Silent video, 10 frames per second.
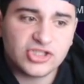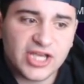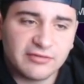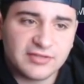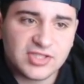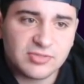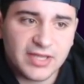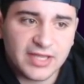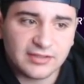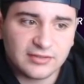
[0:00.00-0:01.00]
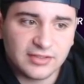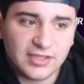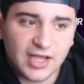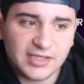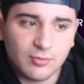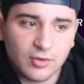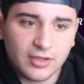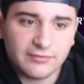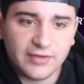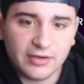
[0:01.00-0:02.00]
Jaylon Smith, the
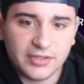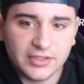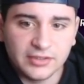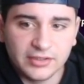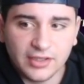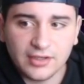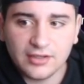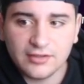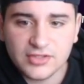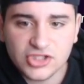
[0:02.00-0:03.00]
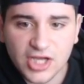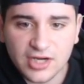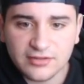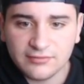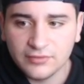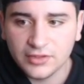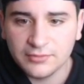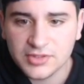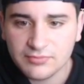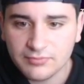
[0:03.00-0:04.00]
91, very good. Uh, this Jonathan
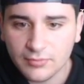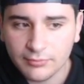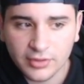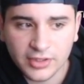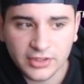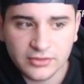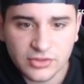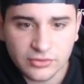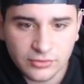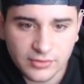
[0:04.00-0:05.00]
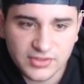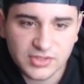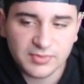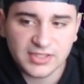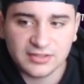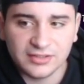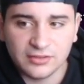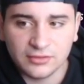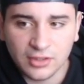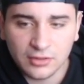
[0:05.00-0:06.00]
was pretty good too. His speed's a
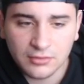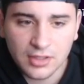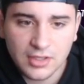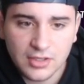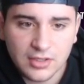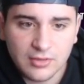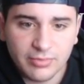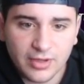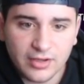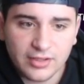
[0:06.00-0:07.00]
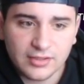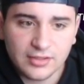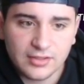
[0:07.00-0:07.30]
little low, but